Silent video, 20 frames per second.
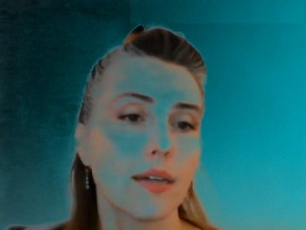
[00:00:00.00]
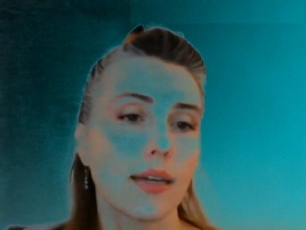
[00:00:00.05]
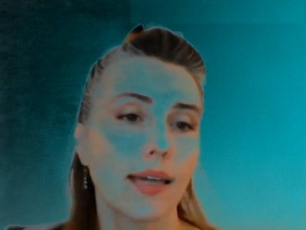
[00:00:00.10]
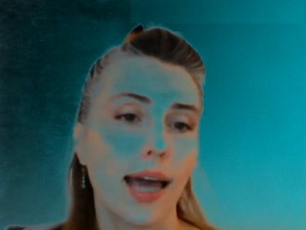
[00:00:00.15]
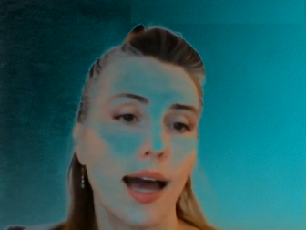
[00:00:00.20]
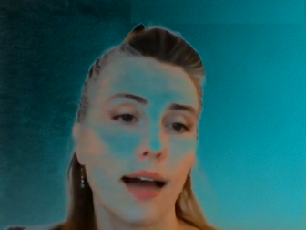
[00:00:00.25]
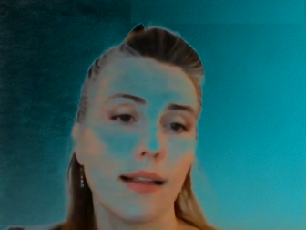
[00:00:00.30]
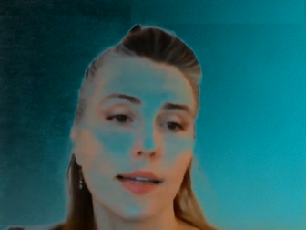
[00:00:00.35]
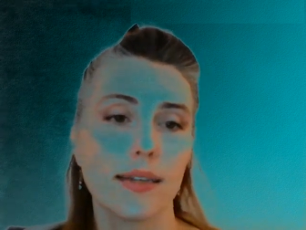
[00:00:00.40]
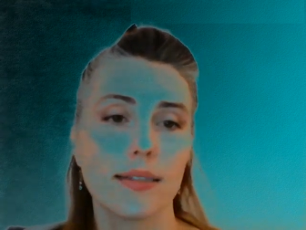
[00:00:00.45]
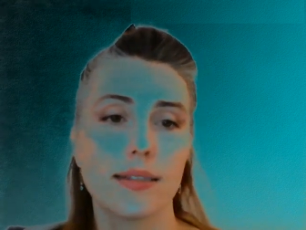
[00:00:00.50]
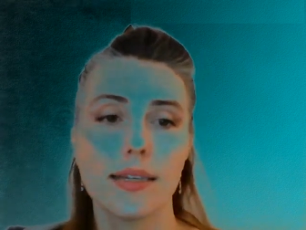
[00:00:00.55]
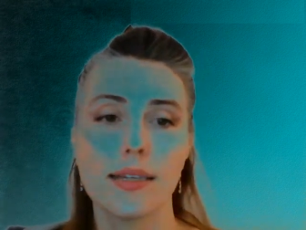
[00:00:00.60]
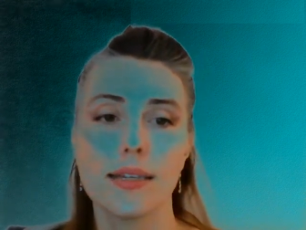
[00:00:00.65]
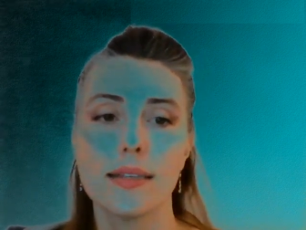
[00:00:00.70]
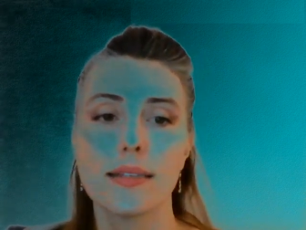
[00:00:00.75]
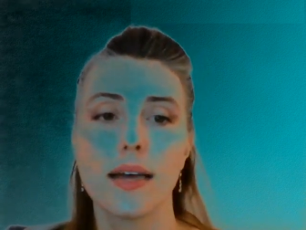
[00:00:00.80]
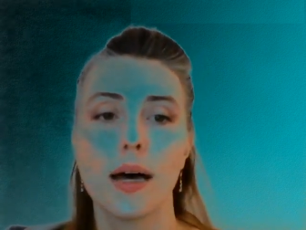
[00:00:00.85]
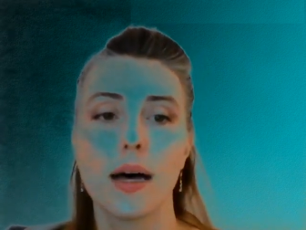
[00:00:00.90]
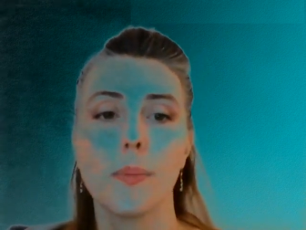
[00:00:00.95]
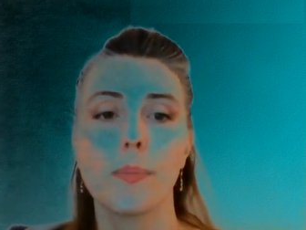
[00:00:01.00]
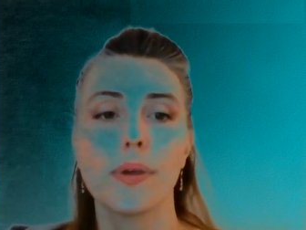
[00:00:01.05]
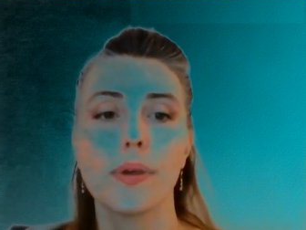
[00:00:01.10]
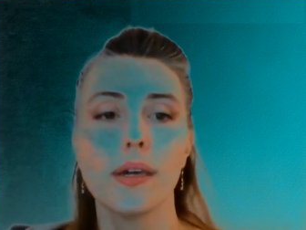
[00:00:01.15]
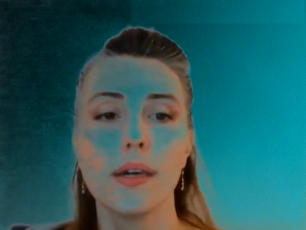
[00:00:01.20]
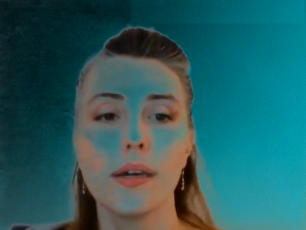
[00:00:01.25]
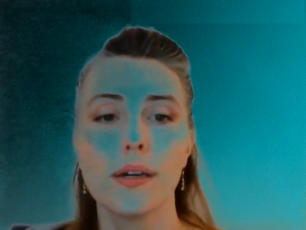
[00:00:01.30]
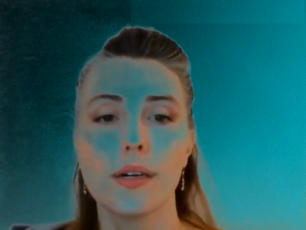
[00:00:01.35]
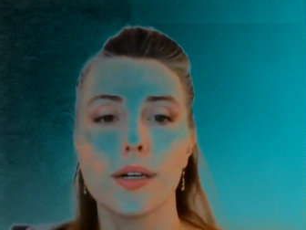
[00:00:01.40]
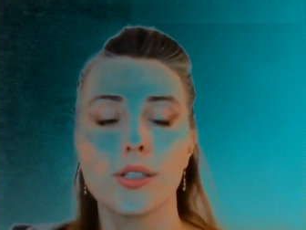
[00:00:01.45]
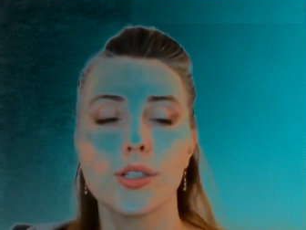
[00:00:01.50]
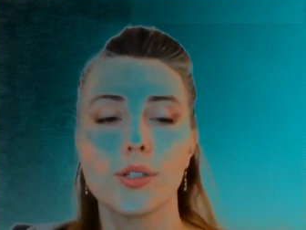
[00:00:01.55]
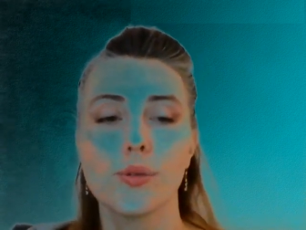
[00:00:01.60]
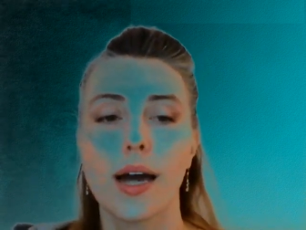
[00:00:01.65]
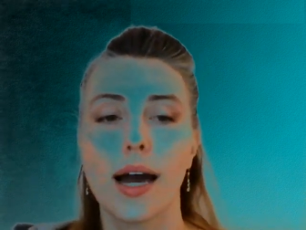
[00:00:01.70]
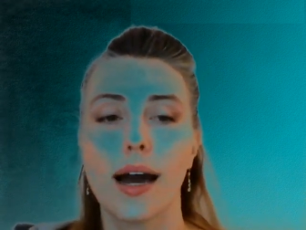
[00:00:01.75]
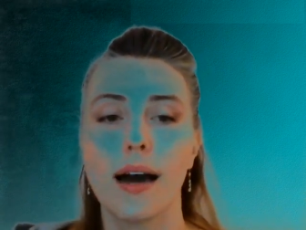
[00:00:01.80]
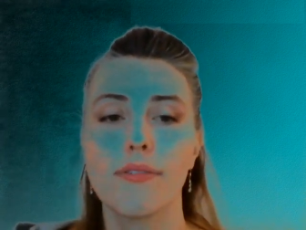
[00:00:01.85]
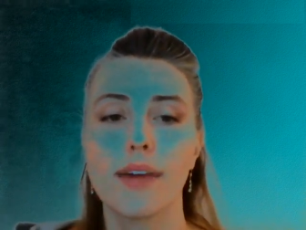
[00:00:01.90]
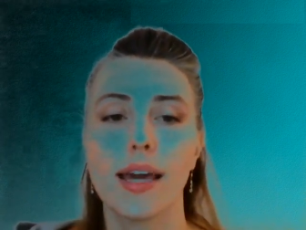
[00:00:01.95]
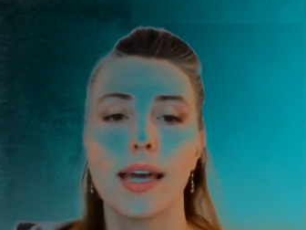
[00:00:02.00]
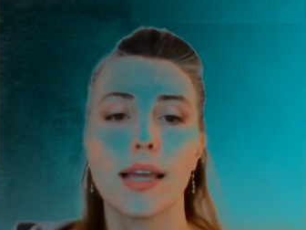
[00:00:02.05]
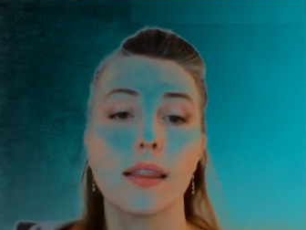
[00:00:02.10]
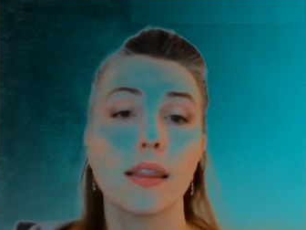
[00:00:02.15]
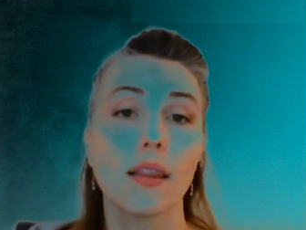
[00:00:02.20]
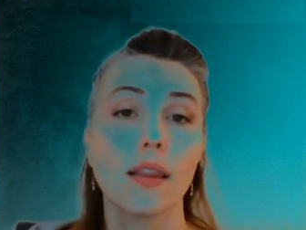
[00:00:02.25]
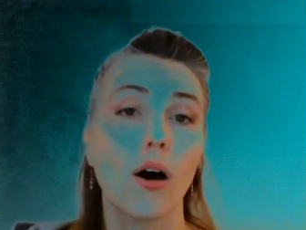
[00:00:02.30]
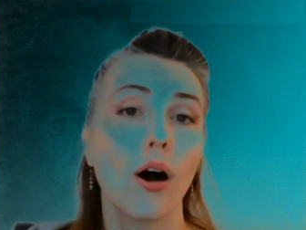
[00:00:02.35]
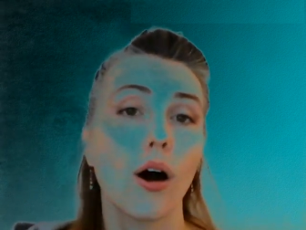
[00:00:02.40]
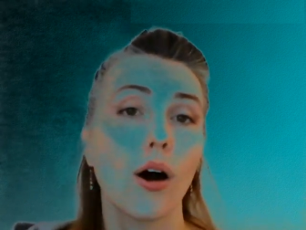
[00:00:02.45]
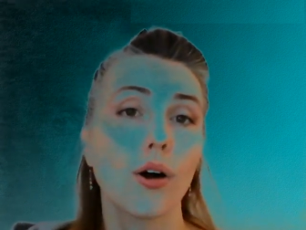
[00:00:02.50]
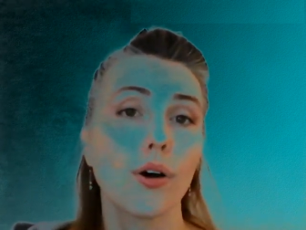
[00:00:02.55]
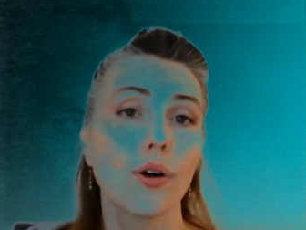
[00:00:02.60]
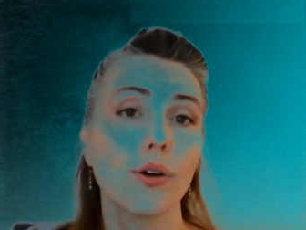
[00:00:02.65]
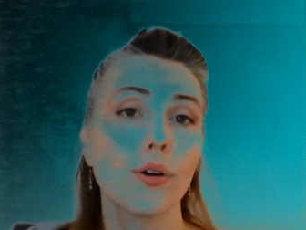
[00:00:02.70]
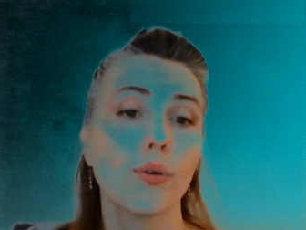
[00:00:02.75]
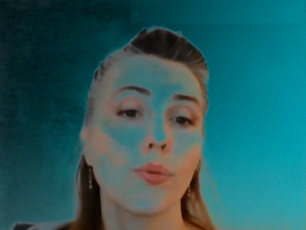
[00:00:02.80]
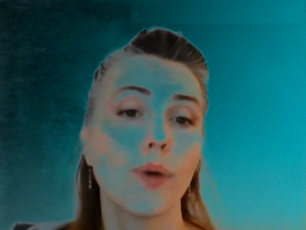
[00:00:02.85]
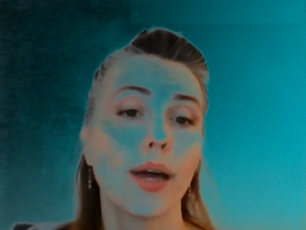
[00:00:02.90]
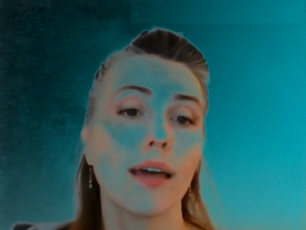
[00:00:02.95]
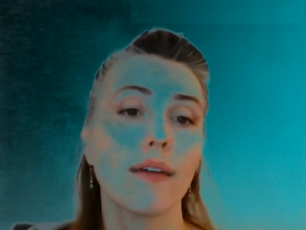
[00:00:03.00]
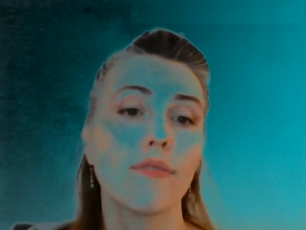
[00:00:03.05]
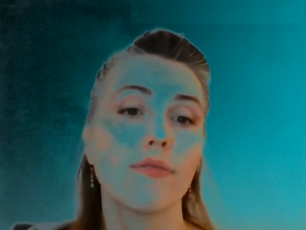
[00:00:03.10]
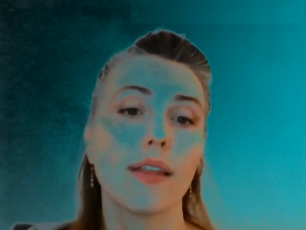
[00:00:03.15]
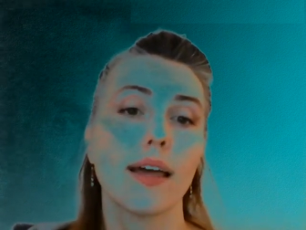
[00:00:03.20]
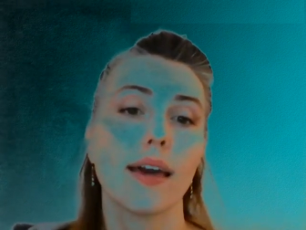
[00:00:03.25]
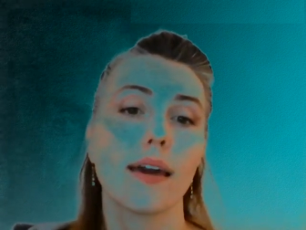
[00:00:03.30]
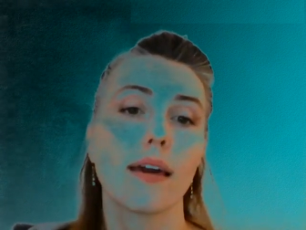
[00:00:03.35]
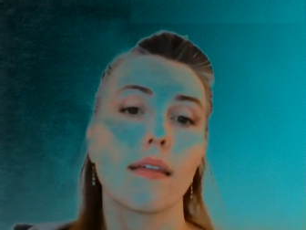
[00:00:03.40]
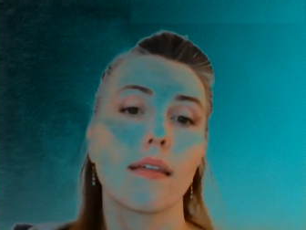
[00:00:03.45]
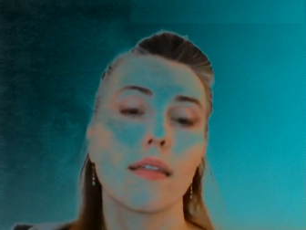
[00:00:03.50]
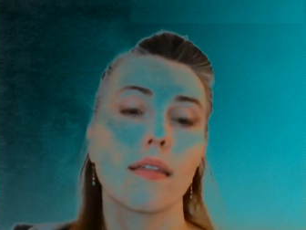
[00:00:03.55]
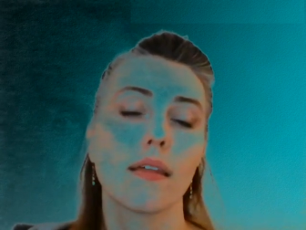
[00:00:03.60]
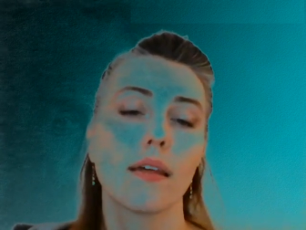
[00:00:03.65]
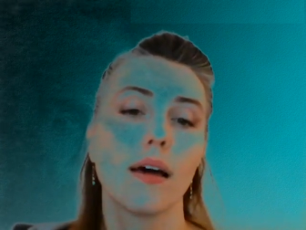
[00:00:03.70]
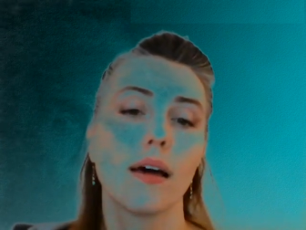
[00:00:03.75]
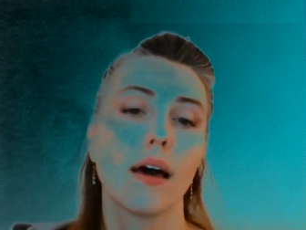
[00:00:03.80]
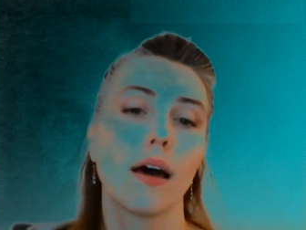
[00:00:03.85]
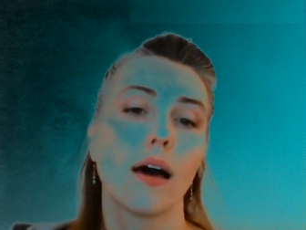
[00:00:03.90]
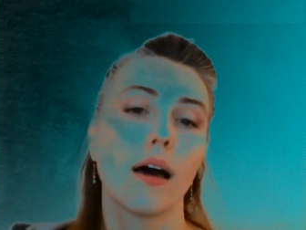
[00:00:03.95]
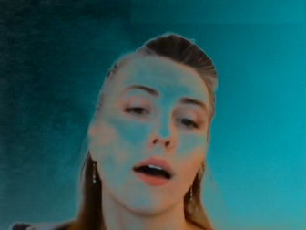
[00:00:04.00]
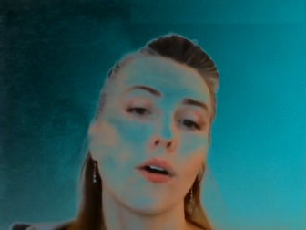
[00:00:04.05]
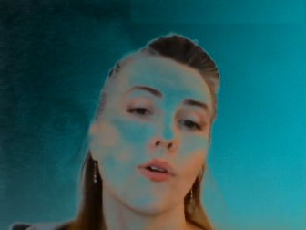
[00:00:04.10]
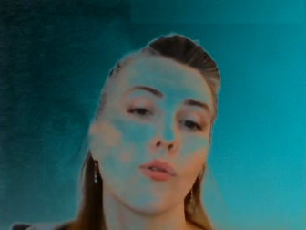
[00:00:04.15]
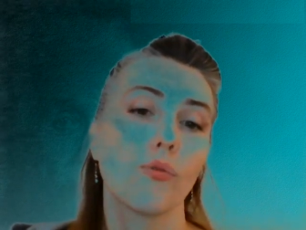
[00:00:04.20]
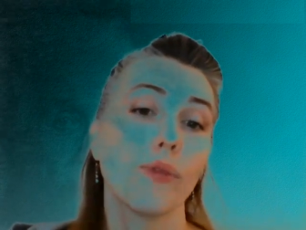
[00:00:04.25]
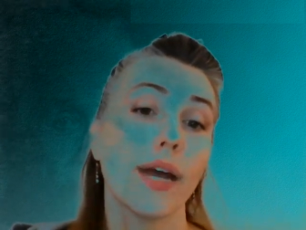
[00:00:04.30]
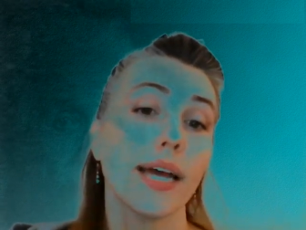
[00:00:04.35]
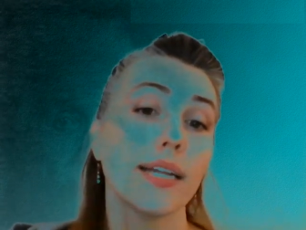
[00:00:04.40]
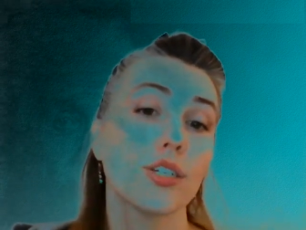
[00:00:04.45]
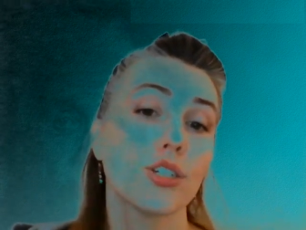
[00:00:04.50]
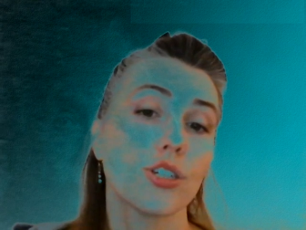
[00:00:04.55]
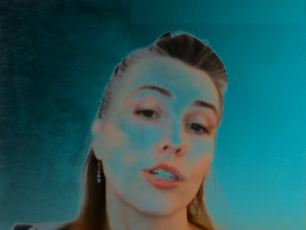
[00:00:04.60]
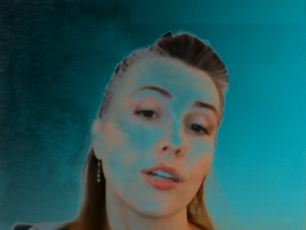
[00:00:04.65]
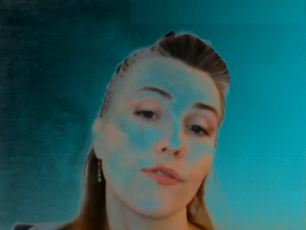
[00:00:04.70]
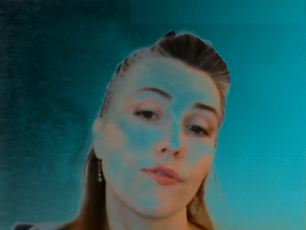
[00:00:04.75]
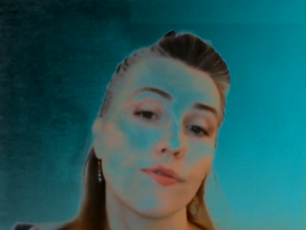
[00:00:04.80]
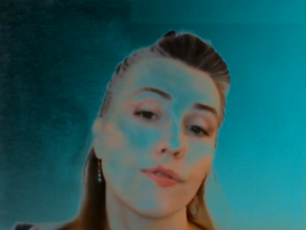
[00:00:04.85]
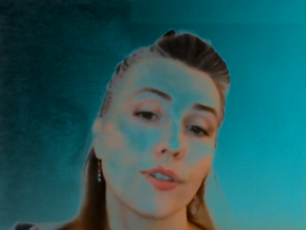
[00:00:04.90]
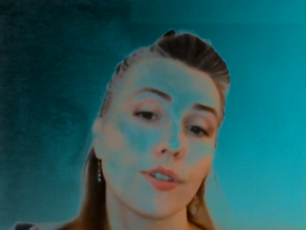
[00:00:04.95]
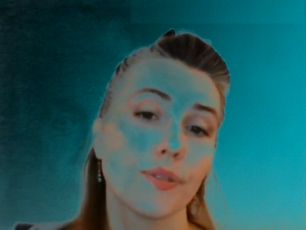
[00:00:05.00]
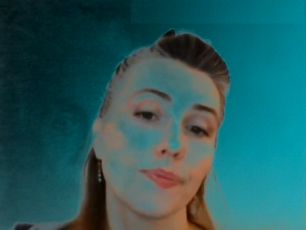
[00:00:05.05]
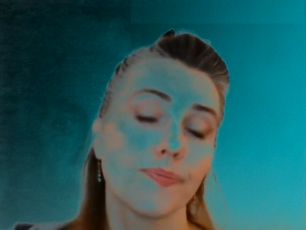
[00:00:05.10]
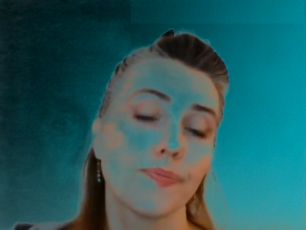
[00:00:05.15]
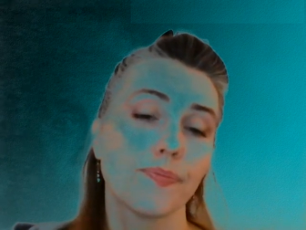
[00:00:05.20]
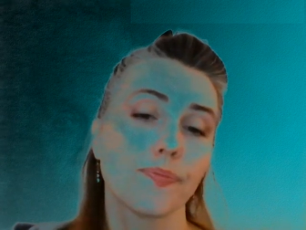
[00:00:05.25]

galaxies appear to have a longer wavelength, redshift.